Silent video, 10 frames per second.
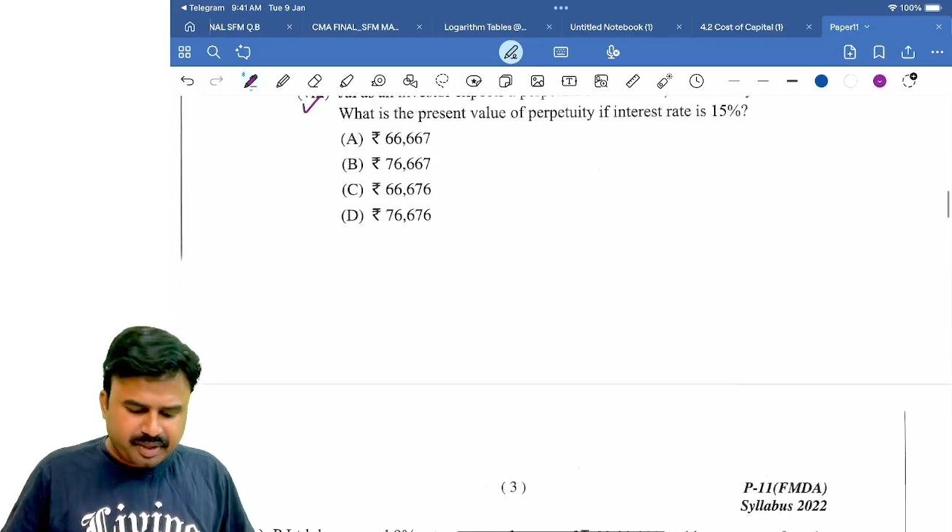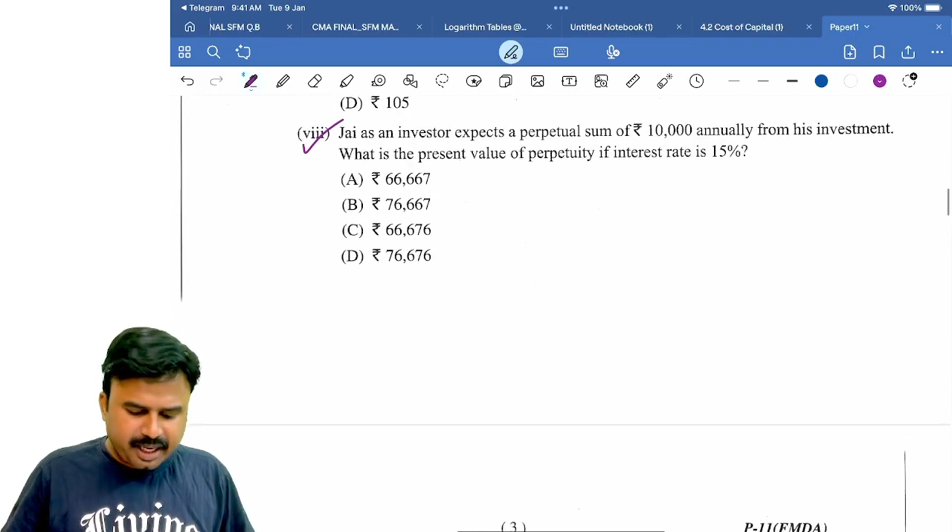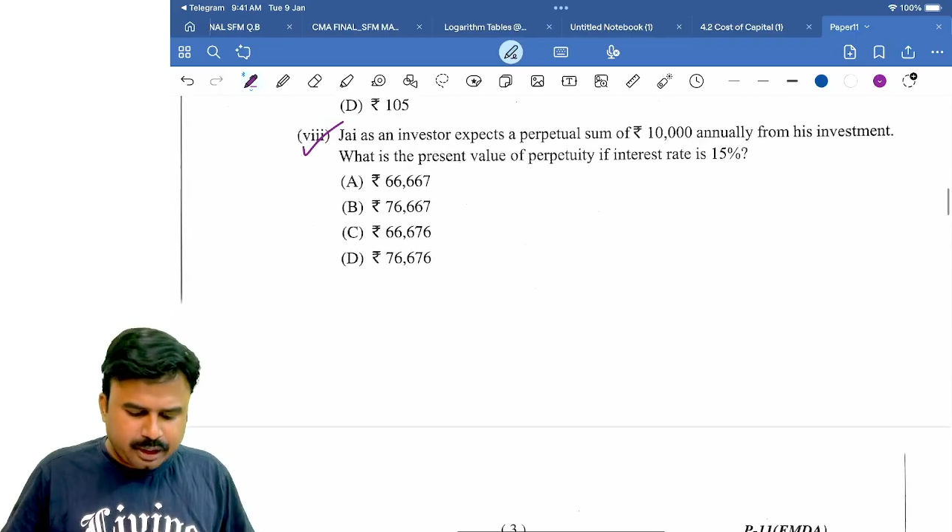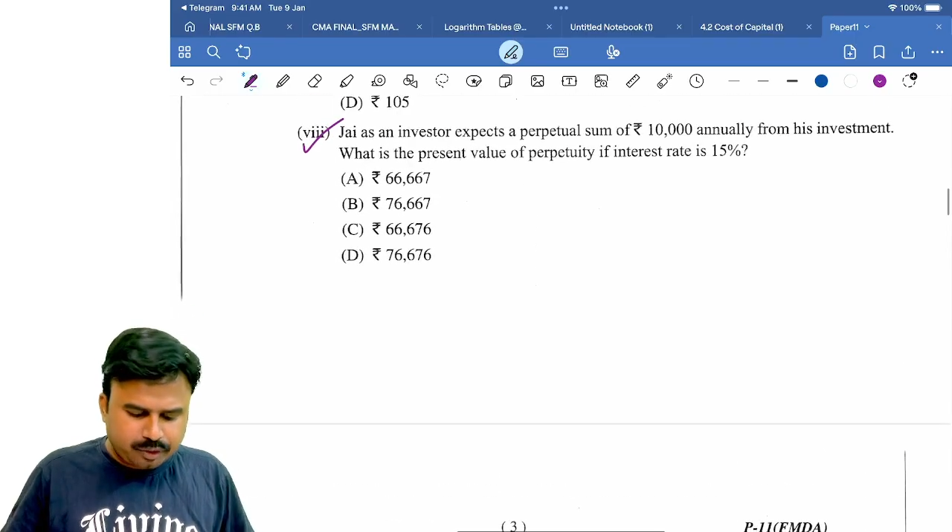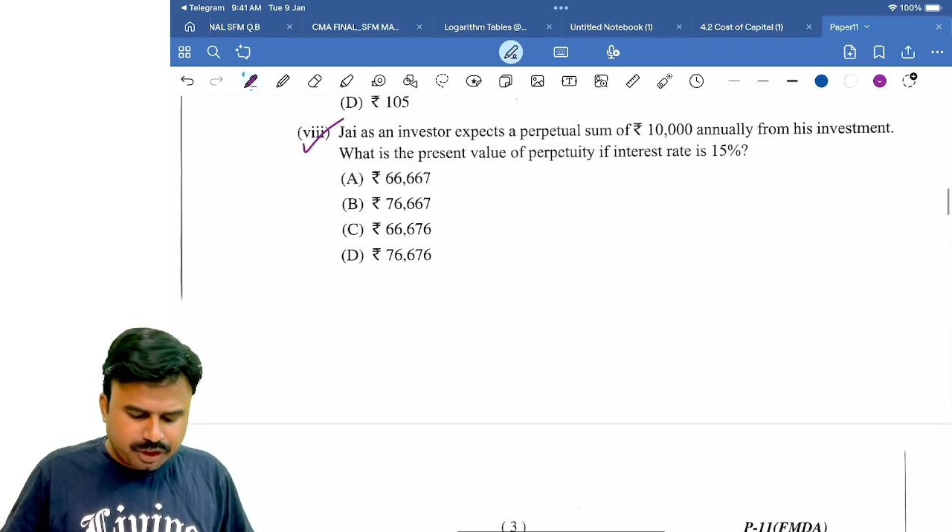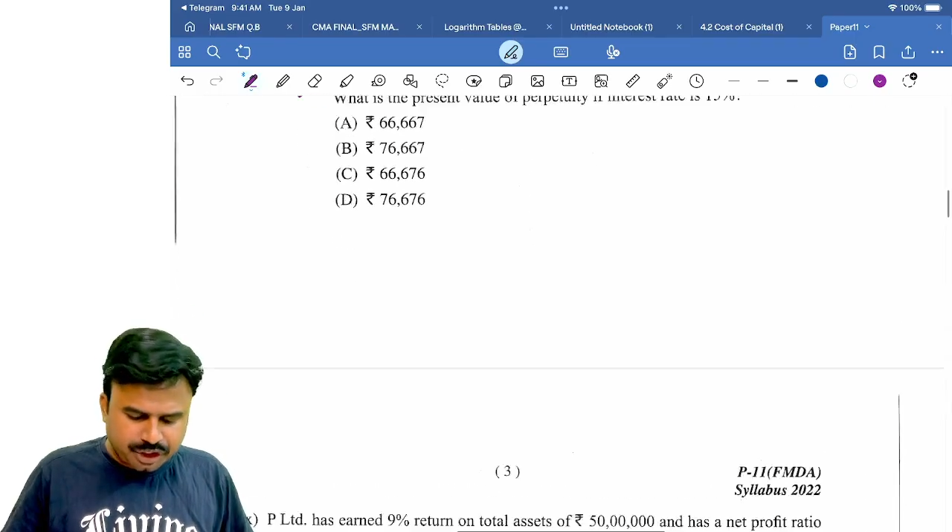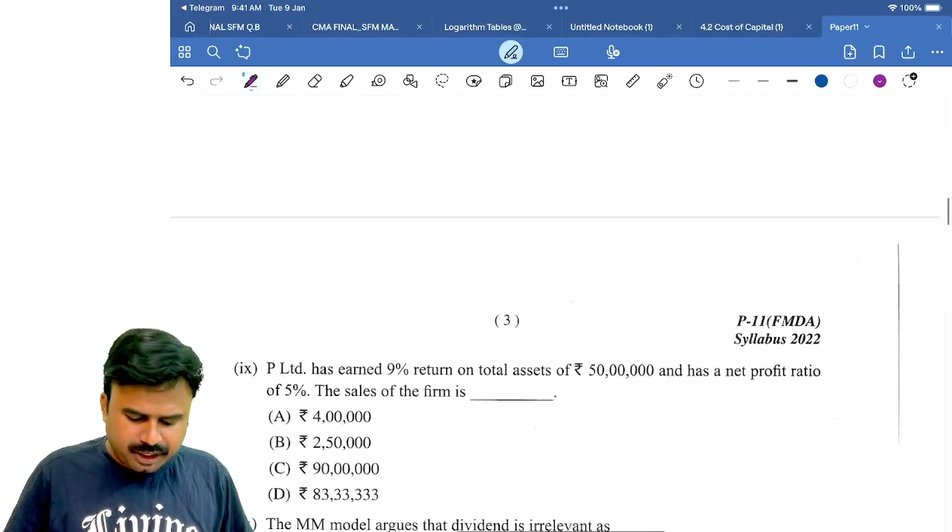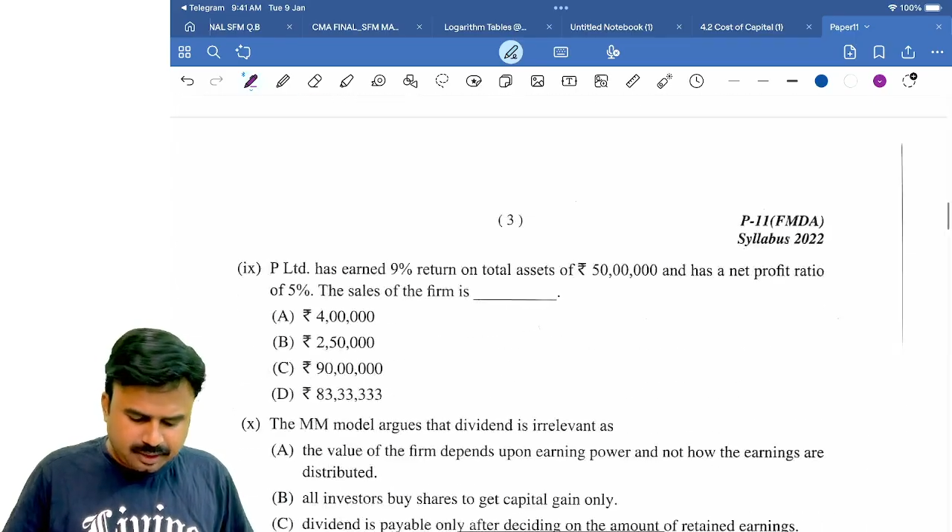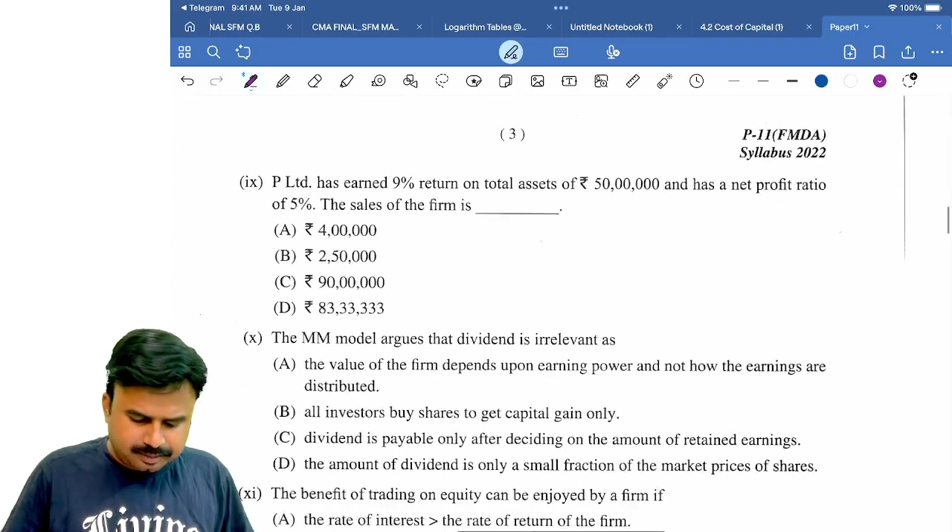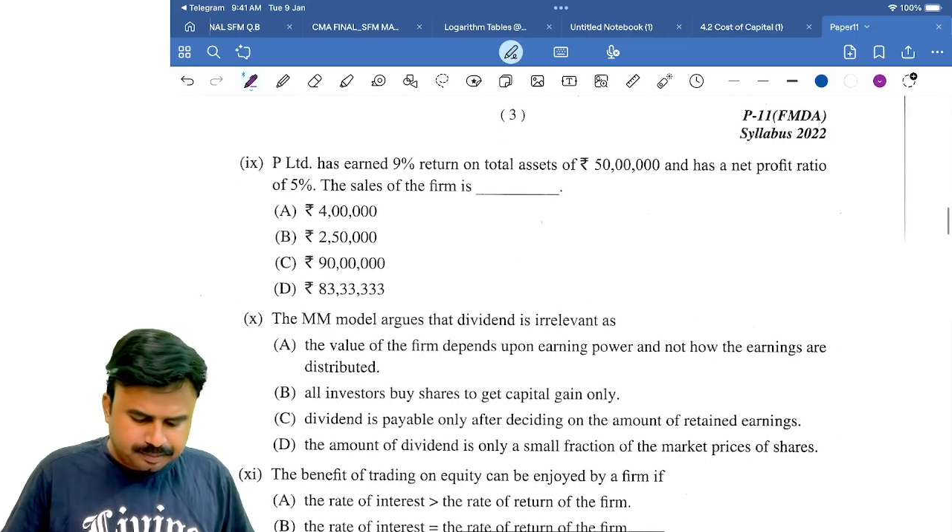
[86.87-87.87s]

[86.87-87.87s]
eighth question.